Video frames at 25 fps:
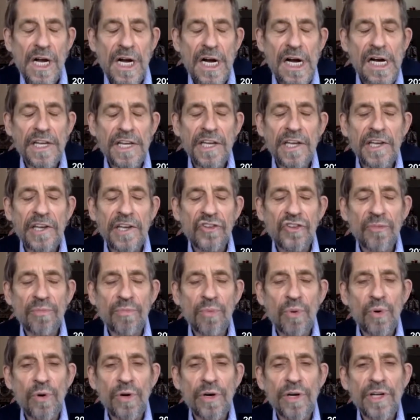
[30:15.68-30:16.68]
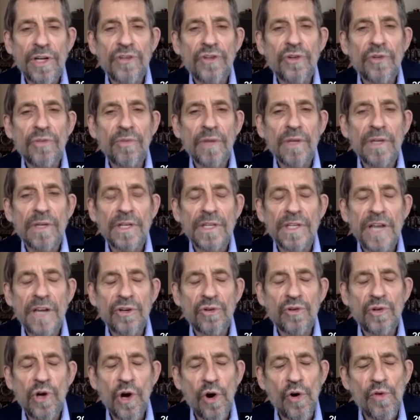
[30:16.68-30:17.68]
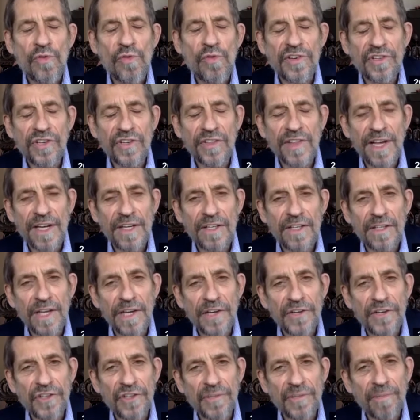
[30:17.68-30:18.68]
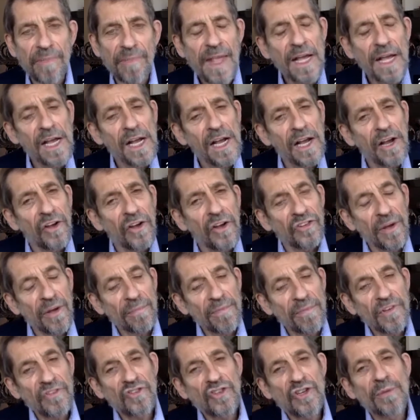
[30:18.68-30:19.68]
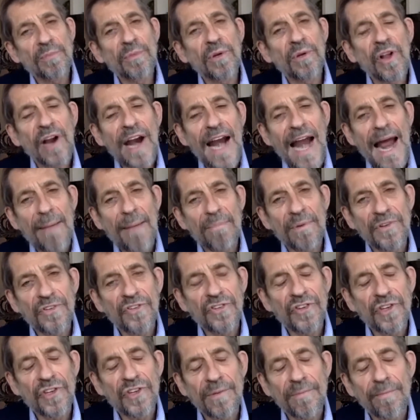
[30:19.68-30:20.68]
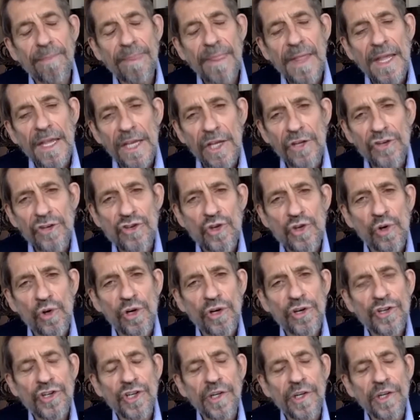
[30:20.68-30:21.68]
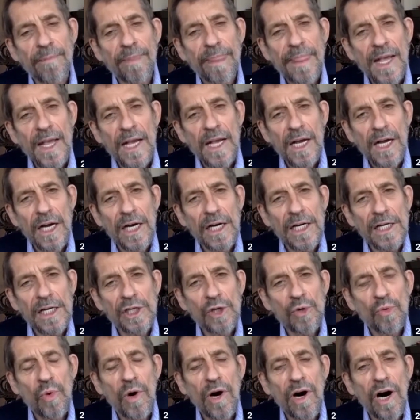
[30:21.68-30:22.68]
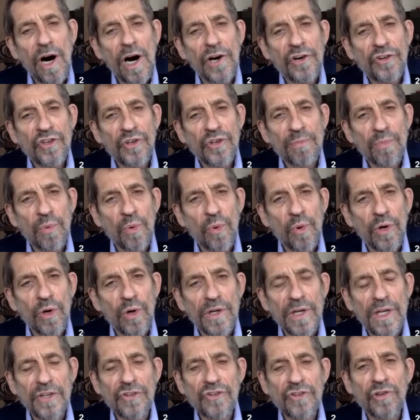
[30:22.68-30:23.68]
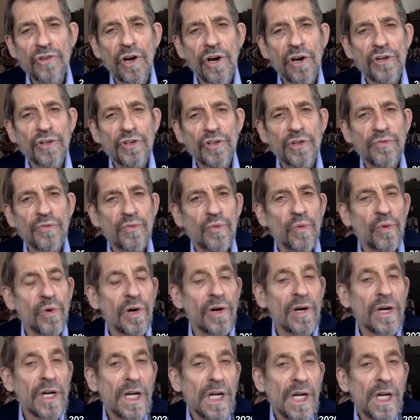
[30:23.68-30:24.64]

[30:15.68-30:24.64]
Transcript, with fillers: he had supported Yanukovych in that election. Something similar happens in Georgia, where our support is largely for